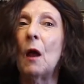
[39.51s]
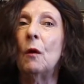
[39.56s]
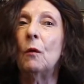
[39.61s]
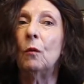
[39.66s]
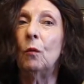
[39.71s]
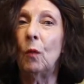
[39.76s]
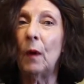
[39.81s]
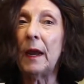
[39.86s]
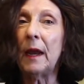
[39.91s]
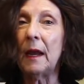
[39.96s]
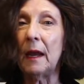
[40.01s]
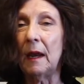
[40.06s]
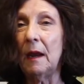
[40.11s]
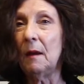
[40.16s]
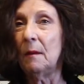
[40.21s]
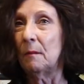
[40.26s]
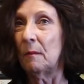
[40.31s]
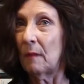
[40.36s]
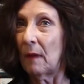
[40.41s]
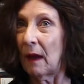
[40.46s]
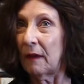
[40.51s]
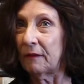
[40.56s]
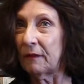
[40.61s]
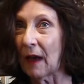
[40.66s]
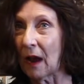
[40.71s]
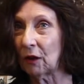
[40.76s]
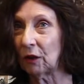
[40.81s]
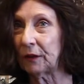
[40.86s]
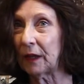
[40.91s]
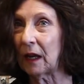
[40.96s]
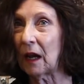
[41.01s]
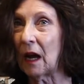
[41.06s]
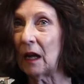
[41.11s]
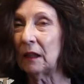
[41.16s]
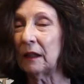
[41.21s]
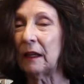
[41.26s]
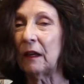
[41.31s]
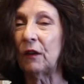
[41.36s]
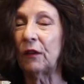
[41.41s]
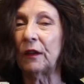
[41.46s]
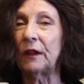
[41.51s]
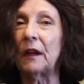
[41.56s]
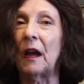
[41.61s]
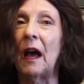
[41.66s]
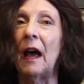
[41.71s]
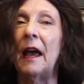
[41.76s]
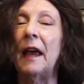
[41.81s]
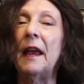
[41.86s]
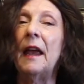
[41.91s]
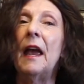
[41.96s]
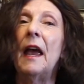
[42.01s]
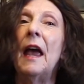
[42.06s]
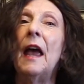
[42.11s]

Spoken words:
we, my faculty colleagues and I,